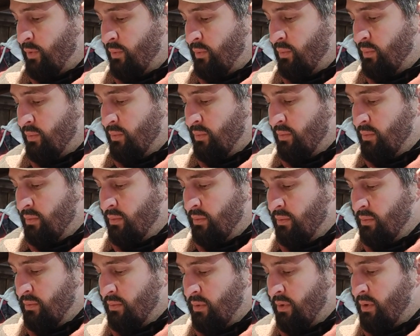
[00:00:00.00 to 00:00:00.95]
Ooh.
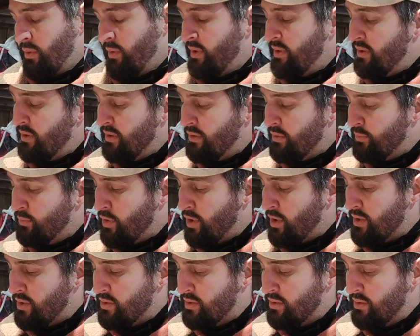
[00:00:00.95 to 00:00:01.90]
Oh, and a little
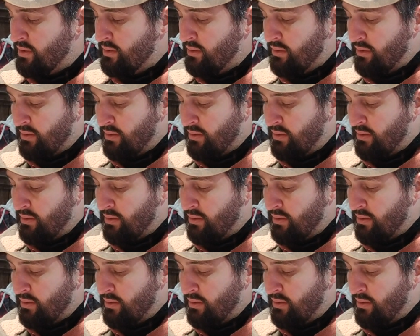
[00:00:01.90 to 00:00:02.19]
brush.